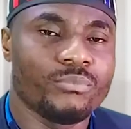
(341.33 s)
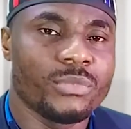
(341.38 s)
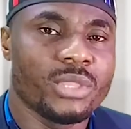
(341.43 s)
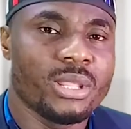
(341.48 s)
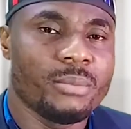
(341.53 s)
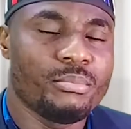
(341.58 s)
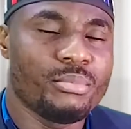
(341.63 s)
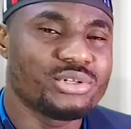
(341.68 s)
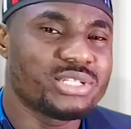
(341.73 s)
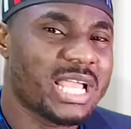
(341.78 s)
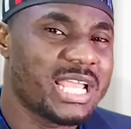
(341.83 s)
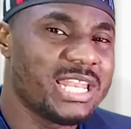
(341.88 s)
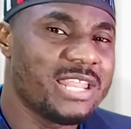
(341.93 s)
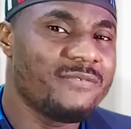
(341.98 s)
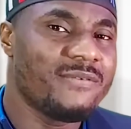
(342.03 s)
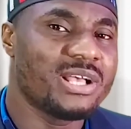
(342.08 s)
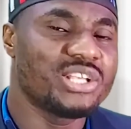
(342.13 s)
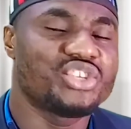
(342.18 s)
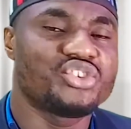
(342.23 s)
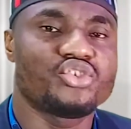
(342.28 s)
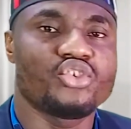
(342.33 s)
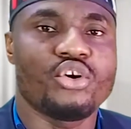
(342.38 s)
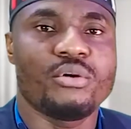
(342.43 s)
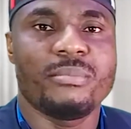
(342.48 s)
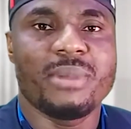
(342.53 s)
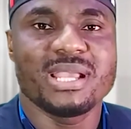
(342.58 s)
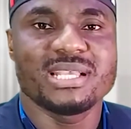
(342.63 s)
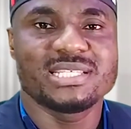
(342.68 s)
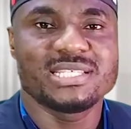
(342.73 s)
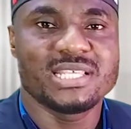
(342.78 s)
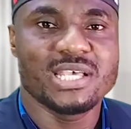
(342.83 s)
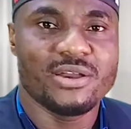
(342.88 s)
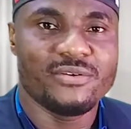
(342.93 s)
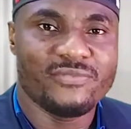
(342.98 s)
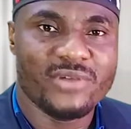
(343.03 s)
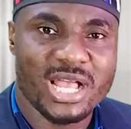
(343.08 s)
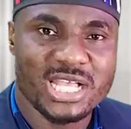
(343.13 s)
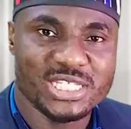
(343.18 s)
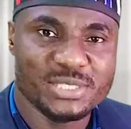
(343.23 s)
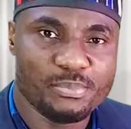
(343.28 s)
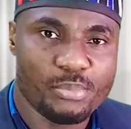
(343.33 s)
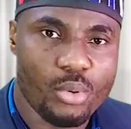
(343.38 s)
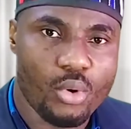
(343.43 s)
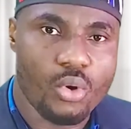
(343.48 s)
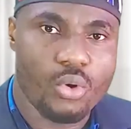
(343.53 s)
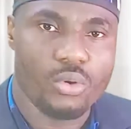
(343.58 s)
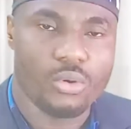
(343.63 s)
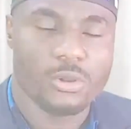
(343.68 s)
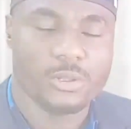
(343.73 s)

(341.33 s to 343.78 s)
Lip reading: But I never saw myself as poor.